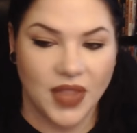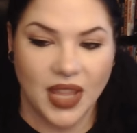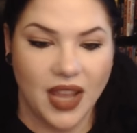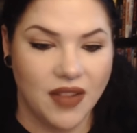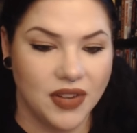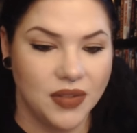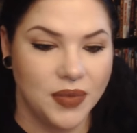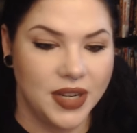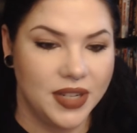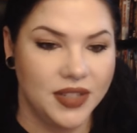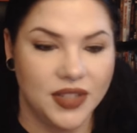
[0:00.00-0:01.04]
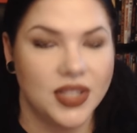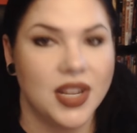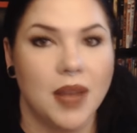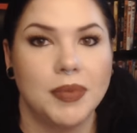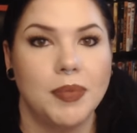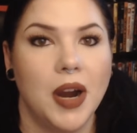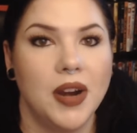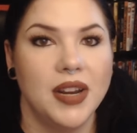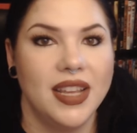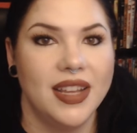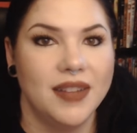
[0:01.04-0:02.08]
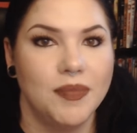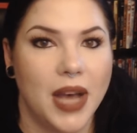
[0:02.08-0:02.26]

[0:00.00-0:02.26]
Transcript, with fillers: everyone stops partying,